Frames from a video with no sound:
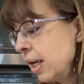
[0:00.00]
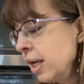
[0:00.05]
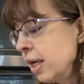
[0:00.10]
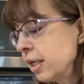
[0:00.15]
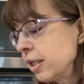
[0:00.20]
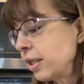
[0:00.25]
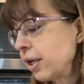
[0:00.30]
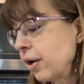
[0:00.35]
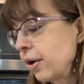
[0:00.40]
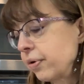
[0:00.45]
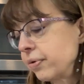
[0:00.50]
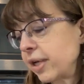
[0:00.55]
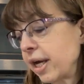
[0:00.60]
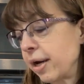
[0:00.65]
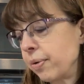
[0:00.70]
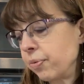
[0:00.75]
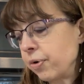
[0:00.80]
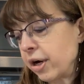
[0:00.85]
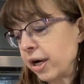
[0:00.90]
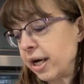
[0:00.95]
So
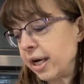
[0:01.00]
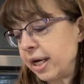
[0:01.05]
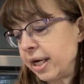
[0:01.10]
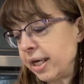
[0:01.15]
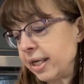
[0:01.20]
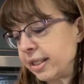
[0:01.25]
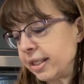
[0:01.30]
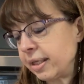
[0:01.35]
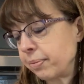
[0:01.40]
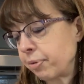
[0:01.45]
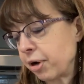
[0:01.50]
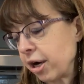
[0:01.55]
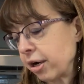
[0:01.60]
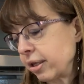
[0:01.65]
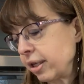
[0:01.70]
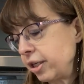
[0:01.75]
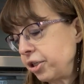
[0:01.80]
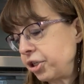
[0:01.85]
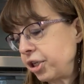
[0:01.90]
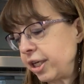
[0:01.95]
day 1 is the
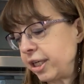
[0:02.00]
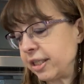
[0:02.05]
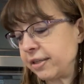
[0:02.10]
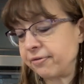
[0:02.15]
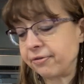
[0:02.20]
broccoli cheese